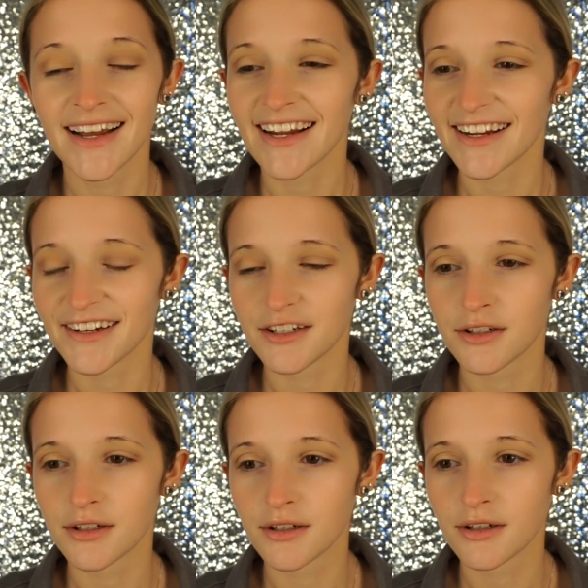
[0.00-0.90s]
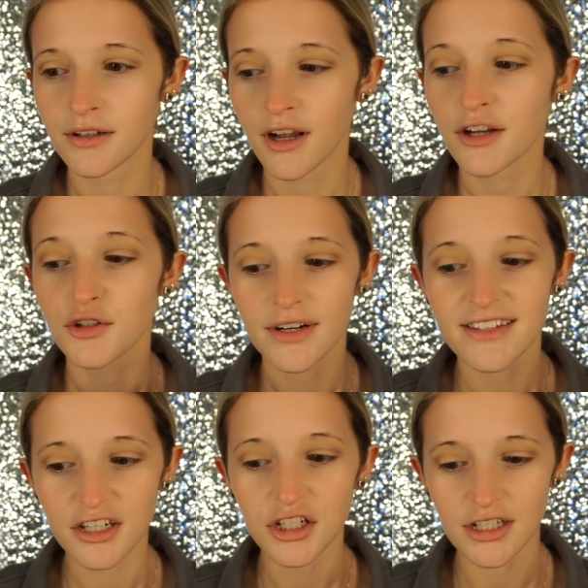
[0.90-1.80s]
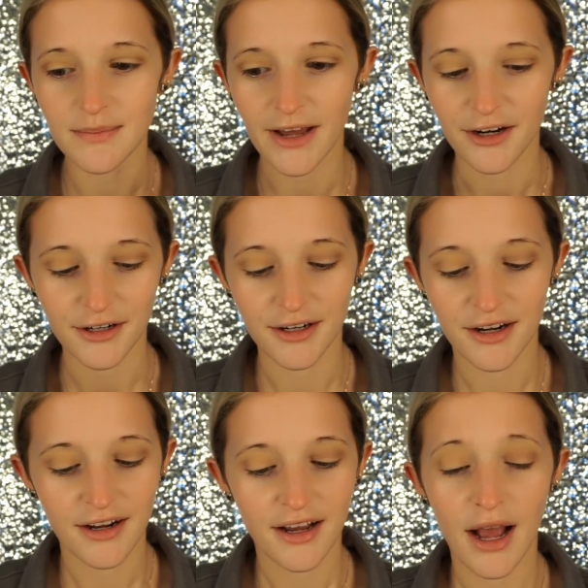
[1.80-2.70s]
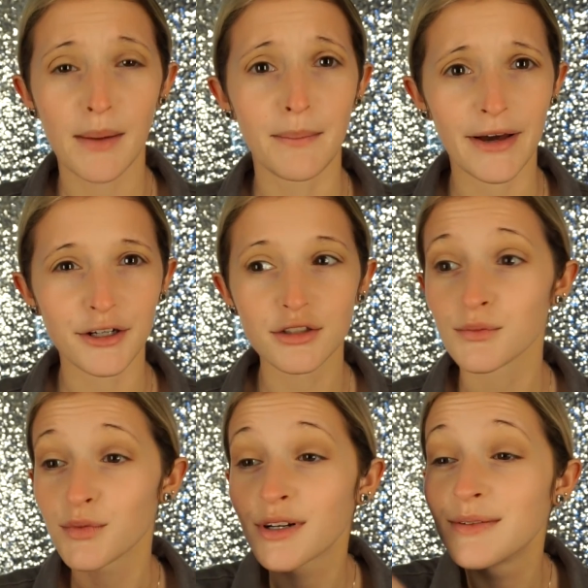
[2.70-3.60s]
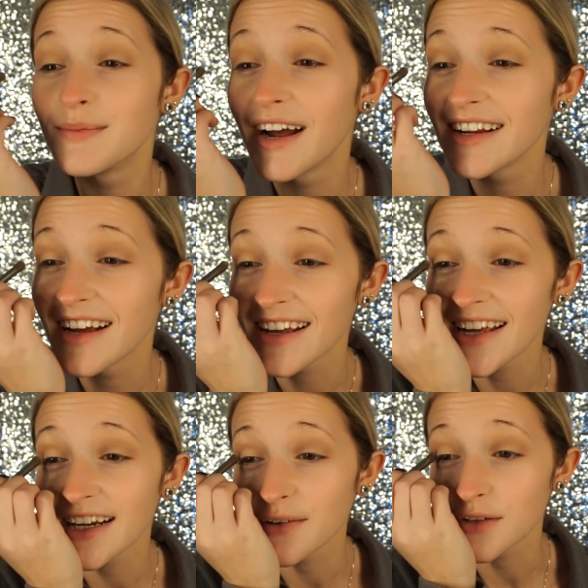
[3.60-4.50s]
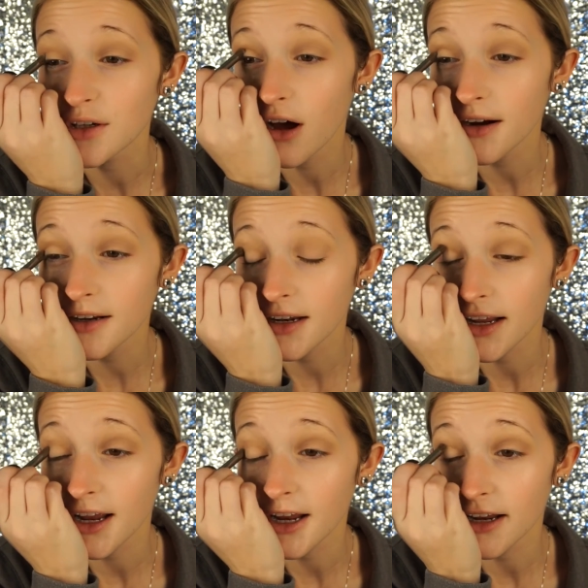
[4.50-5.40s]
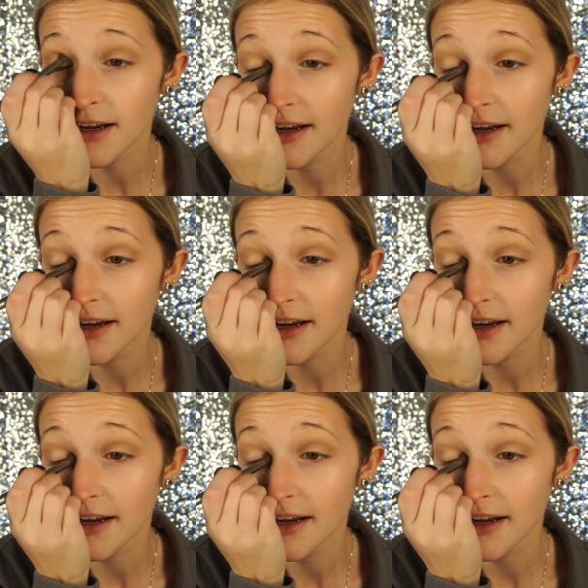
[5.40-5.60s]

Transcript: It transitions better. What am I can't even talk today.